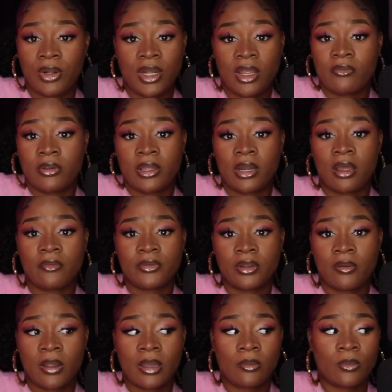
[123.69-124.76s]
never get off the
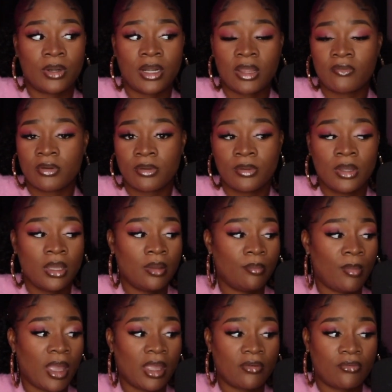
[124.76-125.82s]
ground, would never
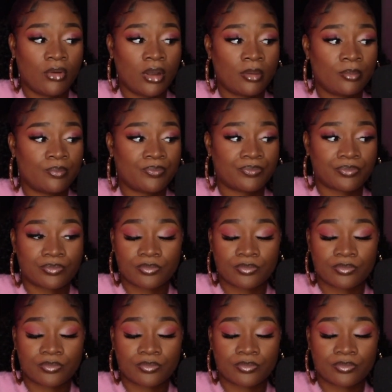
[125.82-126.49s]
make it from